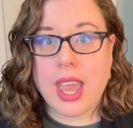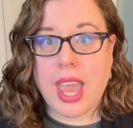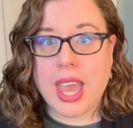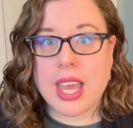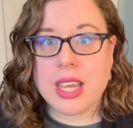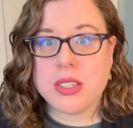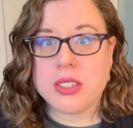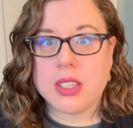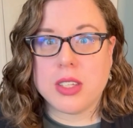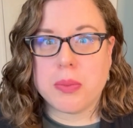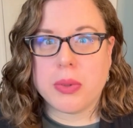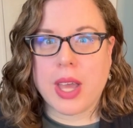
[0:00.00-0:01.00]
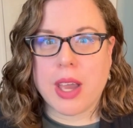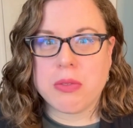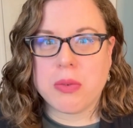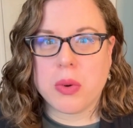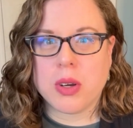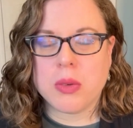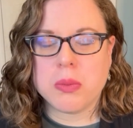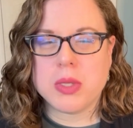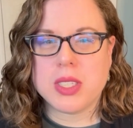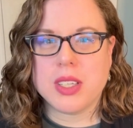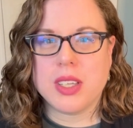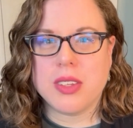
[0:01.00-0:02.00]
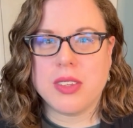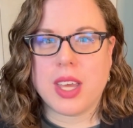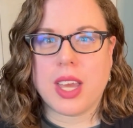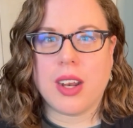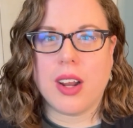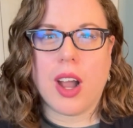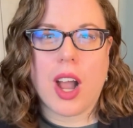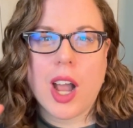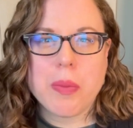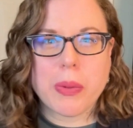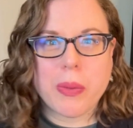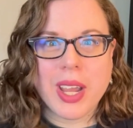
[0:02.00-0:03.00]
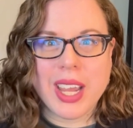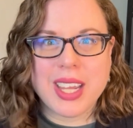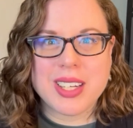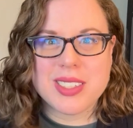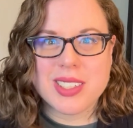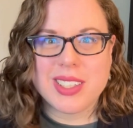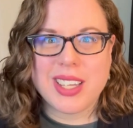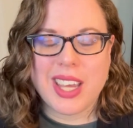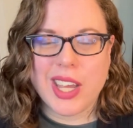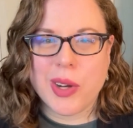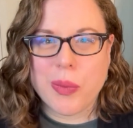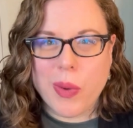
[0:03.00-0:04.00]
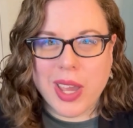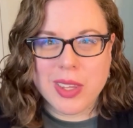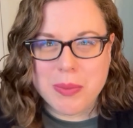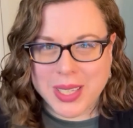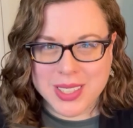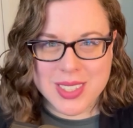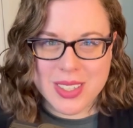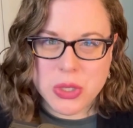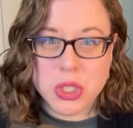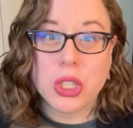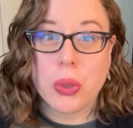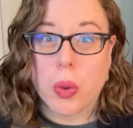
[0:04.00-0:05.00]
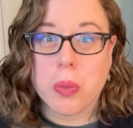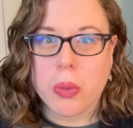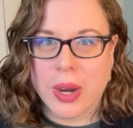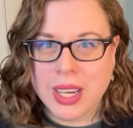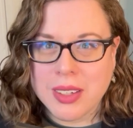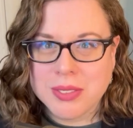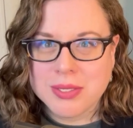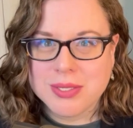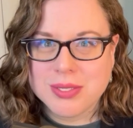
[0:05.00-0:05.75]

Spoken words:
and the platforms that operate in a way that makes sense to your brain,